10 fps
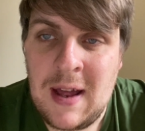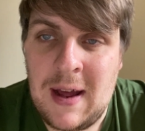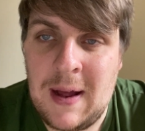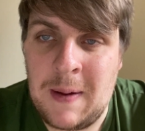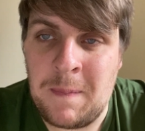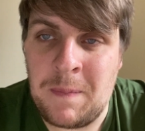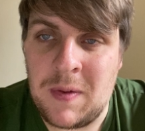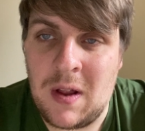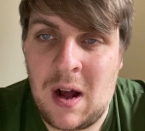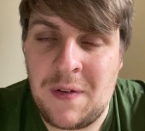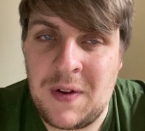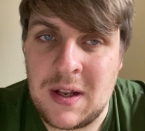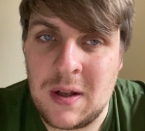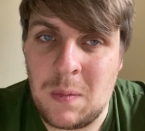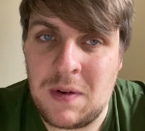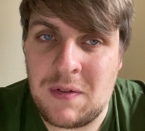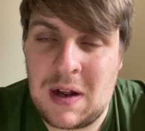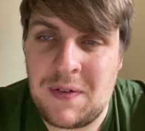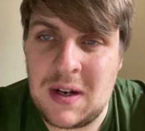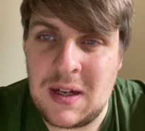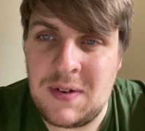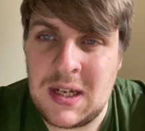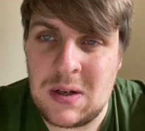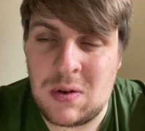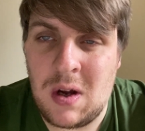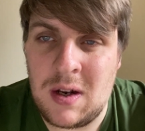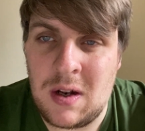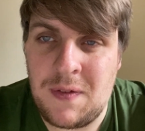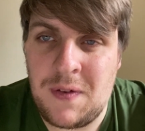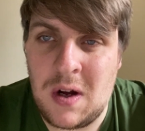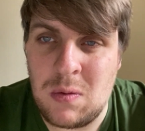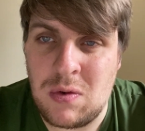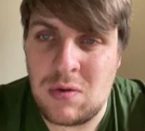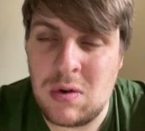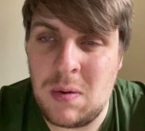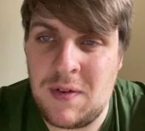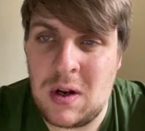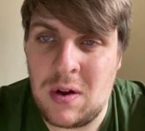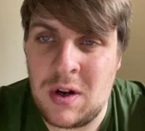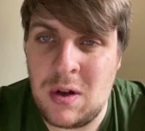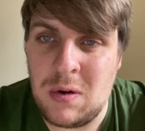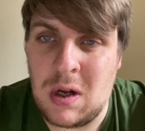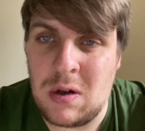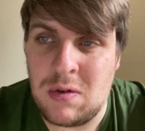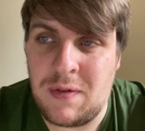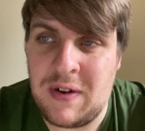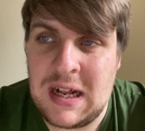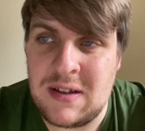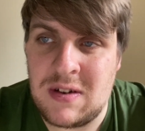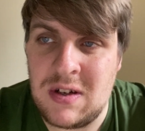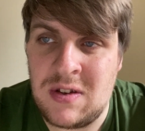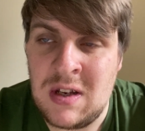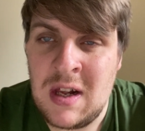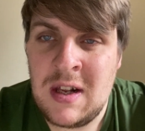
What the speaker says: I think that with Rafa leaving, that's kind of the final straw with a lot of the Newcastle fans, because,